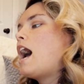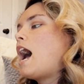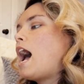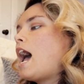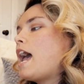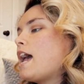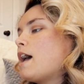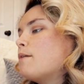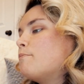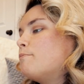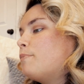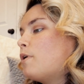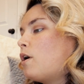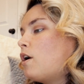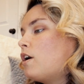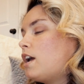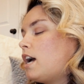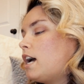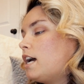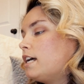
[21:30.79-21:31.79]
I had
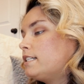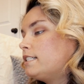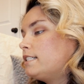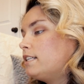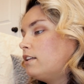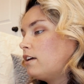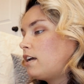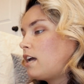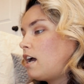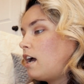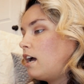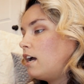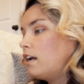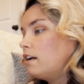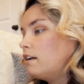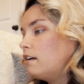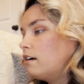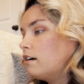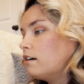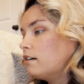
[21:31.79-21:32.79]
bought a uh,
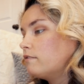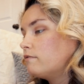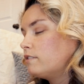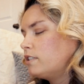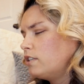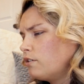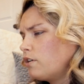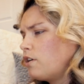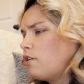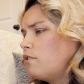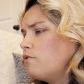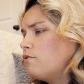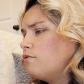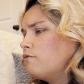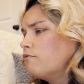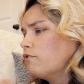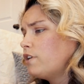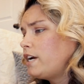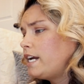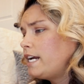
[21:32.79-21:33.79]
silicone or
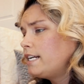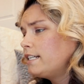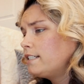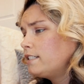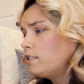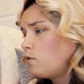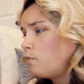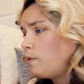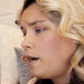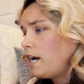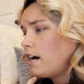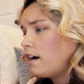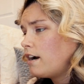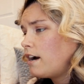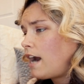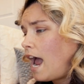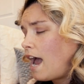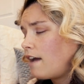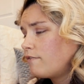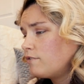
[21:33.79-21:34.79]
silicone rings to
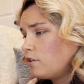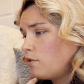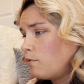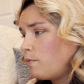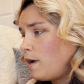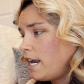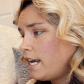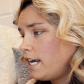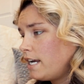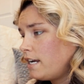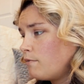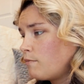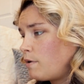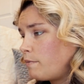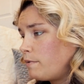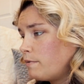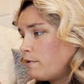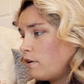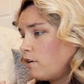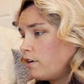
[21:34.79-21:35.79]
wear after the wedding when
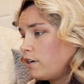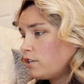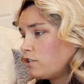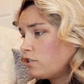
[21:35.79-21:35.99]
we went on